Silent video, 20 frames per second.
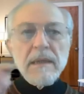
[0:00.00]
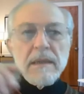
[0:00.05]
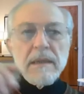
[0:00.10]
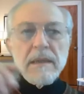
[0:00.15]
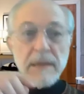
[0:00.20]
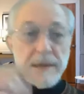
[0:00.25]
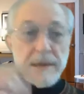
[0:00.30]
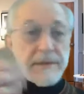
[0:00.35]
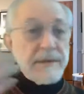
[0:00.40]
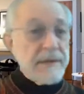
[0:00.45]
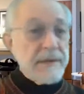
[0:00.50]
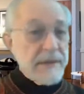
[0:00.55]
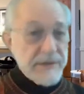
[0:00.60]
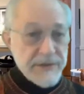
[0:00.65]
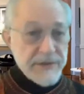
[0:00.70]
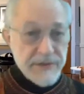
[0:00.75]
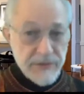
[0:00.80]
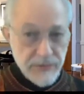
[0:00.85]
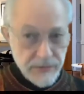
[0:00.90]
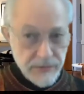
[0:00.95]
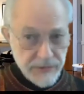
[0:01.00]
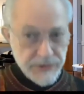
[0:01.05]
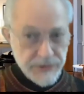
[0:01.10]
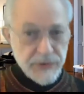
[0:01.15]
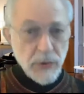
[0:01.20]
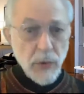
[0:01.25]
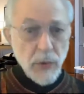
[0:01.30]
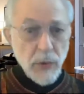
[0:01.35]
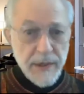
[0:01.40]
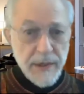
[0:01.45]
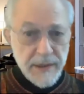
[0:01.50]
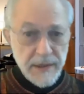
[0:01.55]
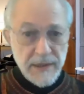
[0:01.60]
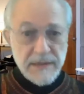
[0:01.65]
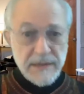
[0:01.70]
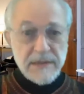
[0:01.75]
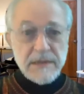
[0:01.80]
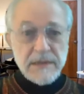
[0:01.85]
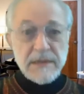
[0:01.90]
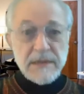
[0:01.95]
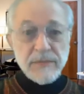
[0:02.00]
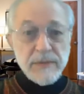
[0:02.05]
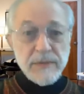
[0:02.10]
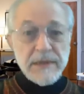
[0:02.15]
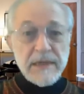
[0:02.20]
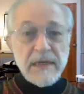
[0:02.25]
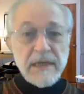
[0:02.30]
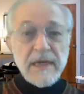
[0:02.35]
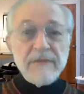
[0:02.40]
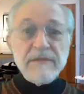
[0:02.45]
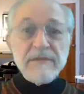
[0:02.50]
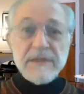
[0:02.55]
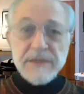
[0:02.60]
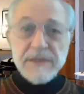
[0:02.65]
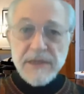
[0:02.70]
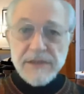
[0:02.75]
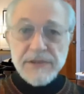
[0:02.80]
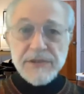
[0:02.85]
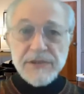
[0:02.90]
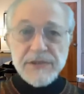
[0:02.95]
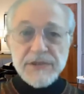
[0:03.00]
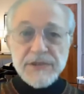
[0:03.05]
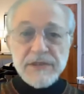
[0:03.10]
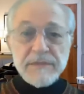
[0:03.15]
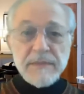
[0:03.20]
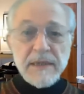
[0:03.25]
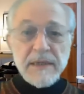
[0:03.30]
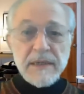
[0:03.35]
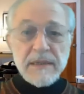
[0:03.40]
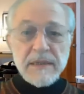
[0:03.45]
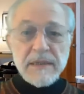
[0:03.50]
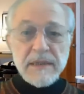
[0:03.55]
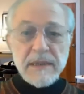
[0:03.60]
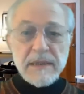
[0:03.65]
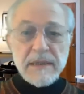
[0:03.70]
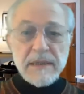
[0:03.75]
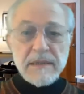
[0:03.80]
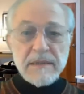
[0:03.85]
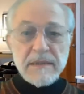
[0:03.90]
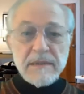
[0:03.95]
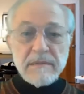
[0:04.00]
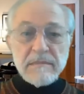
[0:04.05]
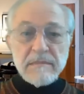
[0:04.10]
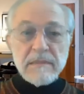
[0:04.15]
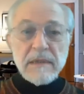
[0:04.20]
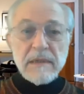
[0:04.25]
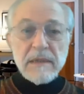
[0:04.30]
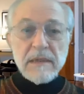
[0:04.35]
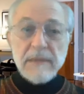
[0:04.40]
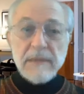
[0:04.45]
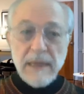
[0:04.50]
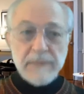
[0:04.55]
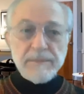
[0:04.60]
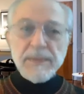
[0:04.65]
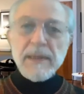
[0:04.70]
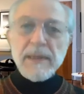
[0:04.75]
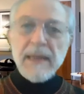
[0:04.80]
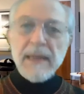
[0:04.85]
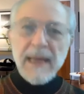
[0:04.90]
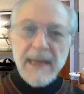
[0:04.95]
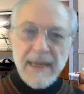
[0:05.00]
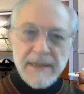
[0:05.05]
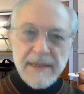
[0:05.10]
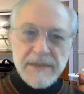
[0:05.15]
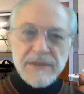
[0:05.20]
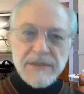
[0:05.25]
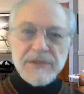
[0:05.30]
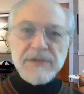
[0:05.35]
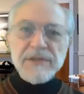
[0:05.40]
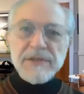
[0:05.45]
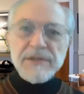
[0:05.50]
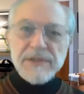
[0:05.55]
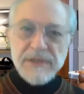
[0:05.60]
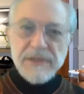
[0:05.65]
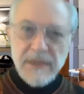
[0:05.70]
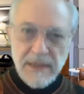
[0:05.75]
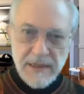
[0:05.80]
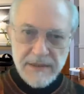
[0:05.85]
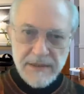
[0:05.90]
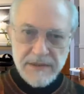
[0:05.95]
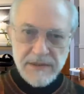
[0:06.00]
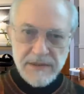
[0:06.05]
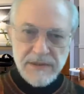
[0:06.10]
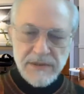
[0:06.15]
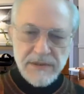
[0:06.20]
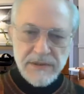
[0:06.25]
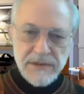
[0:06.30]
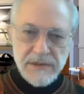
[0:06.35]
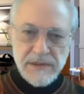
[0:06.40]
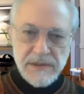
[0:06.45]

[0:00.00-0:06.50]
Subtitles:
Linda needs to join us. We have decisions to make and plans to discuss.